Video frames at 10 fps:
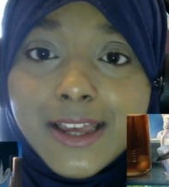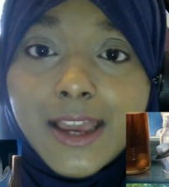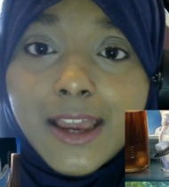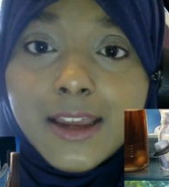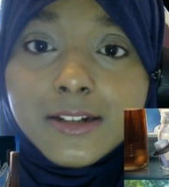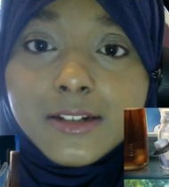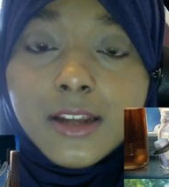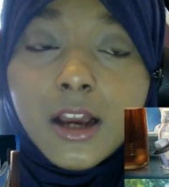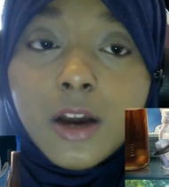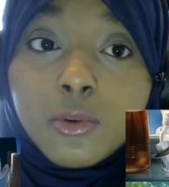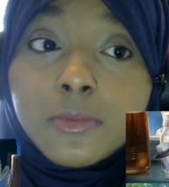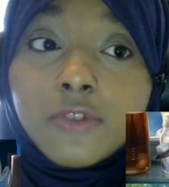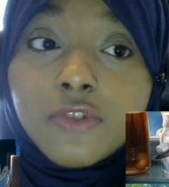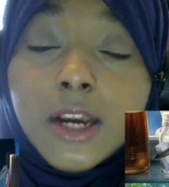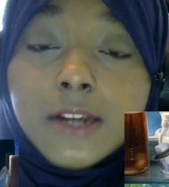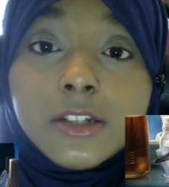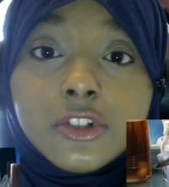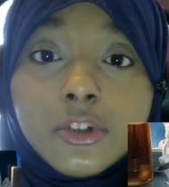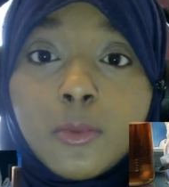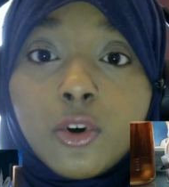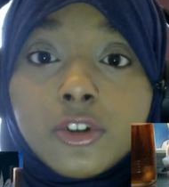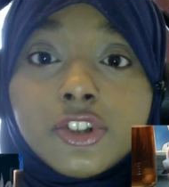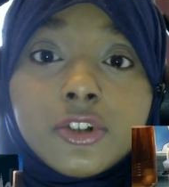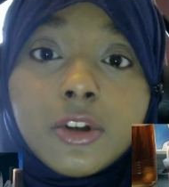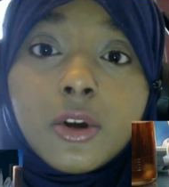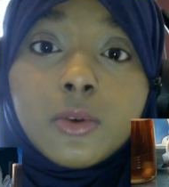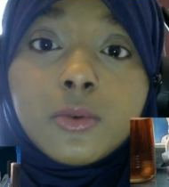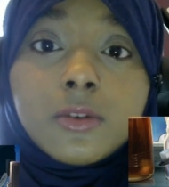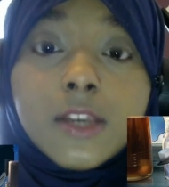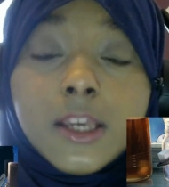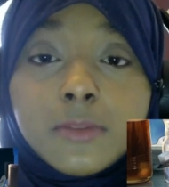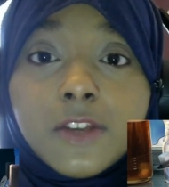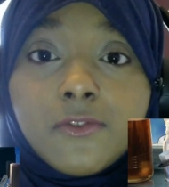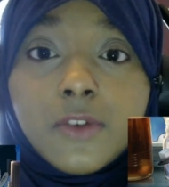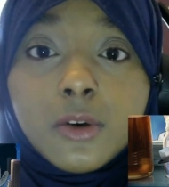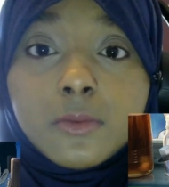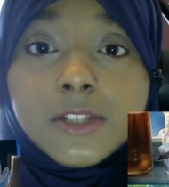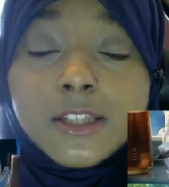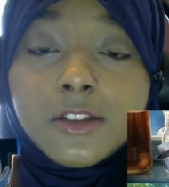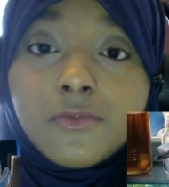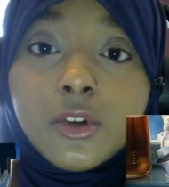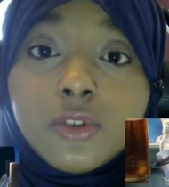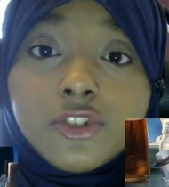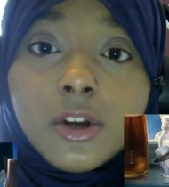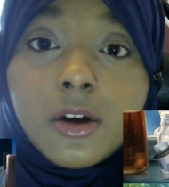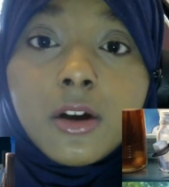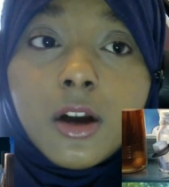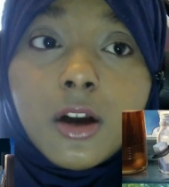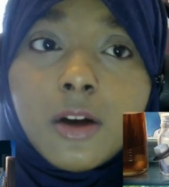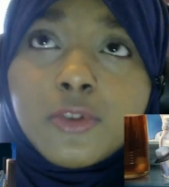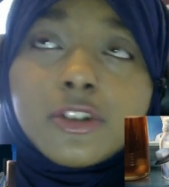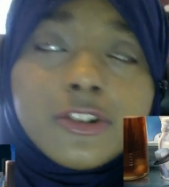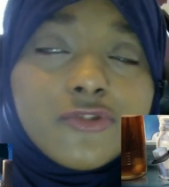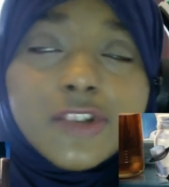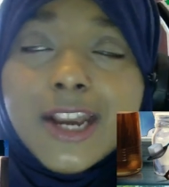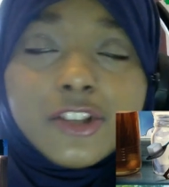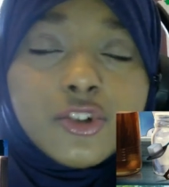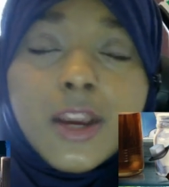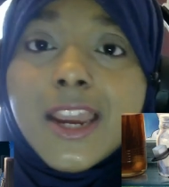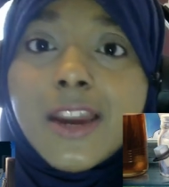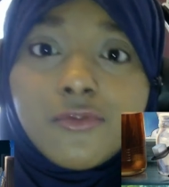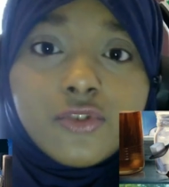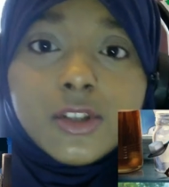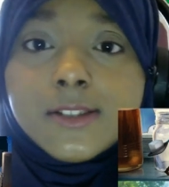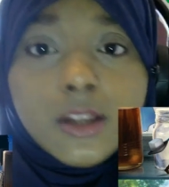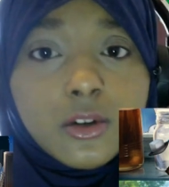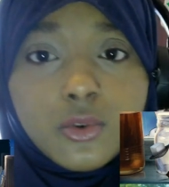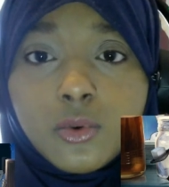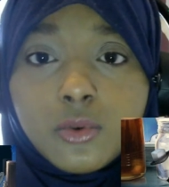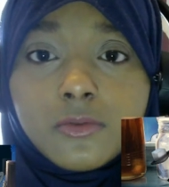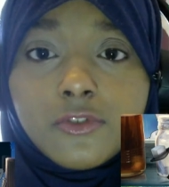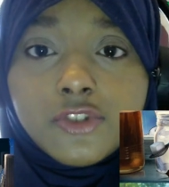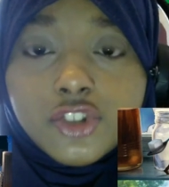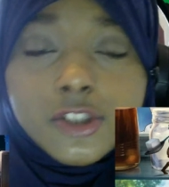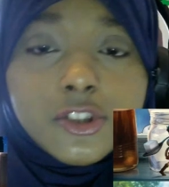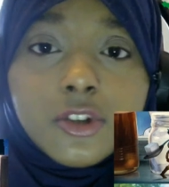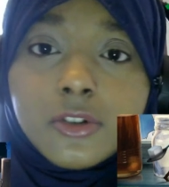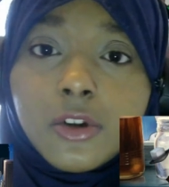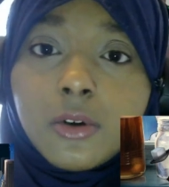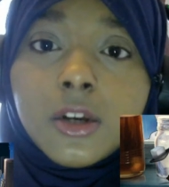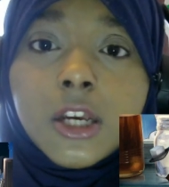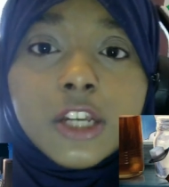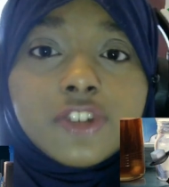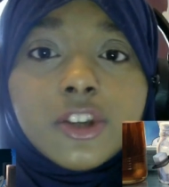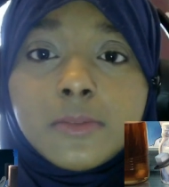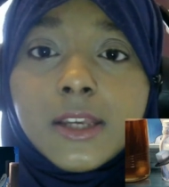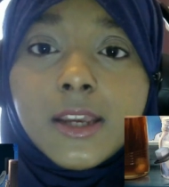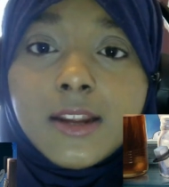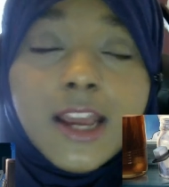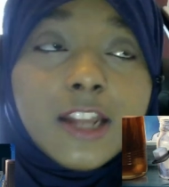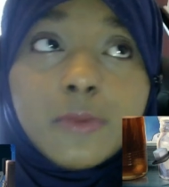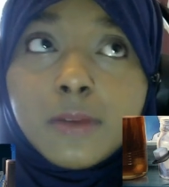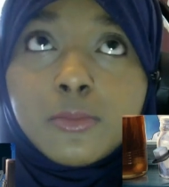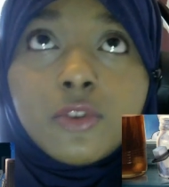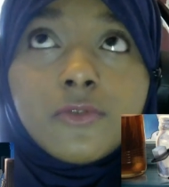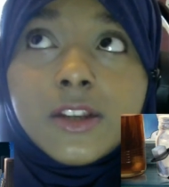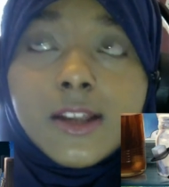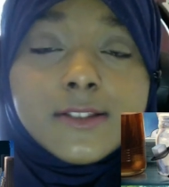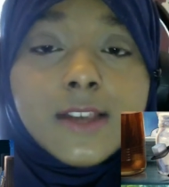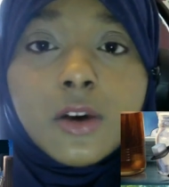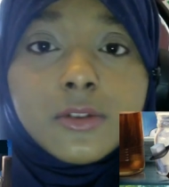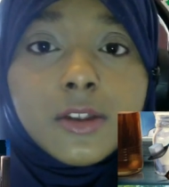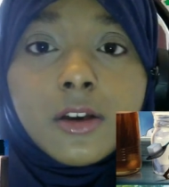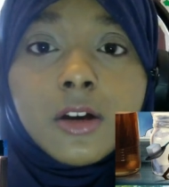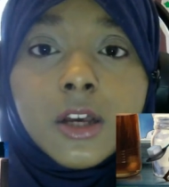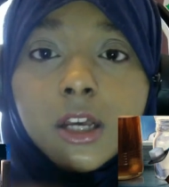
And I will be reacting to more Studio Ghibli films in the future. I'm not going to react to every single Studio Ghibli and anime movie that's out there.